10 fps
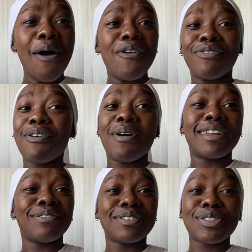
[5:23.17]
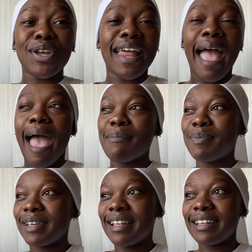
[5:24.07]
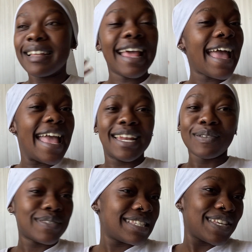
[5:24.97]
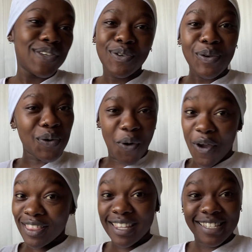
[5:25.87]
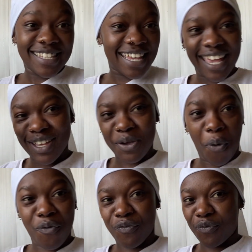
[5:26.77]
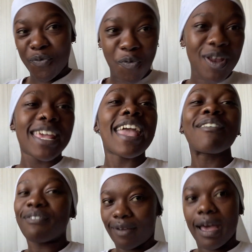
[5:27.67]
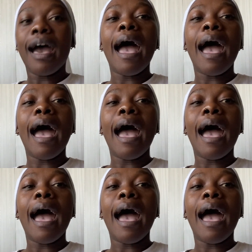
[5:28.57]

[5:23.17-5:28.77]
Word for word: for whatever's gonna happen, and I'll see you on the day of whatever